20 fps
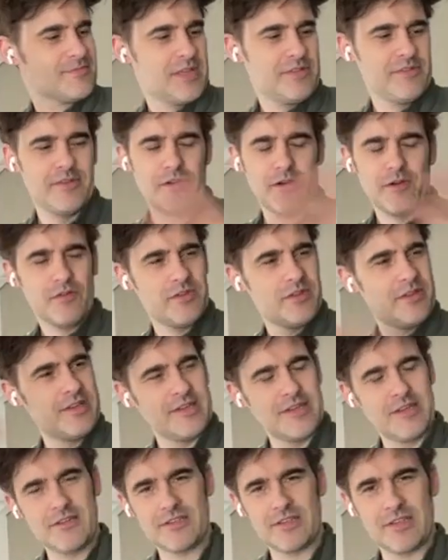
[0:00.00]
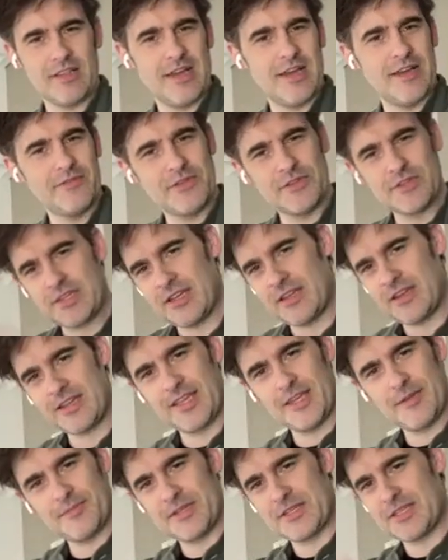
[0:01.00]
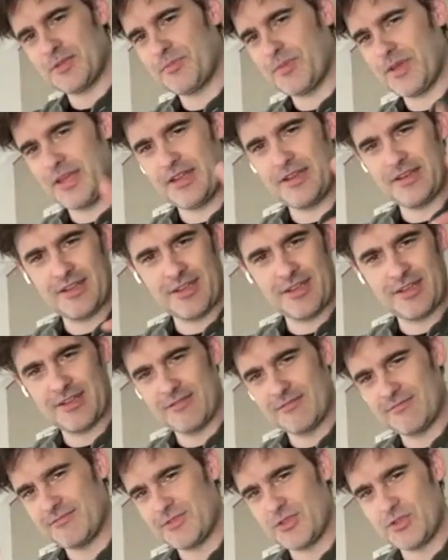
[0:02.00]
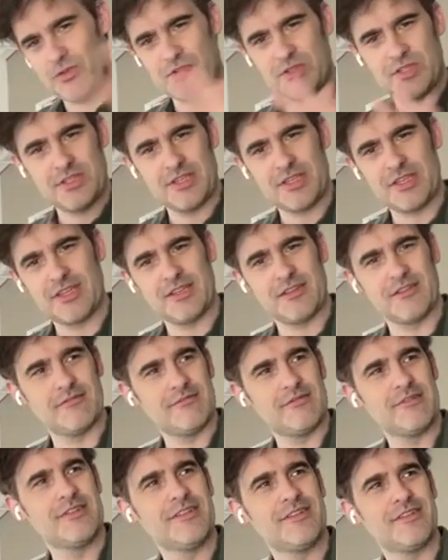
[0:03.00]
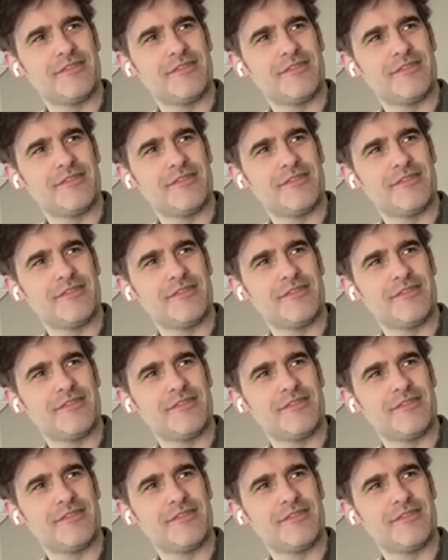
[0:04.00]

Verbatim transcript: and then over the years live just kind of kept expanding and twisting, and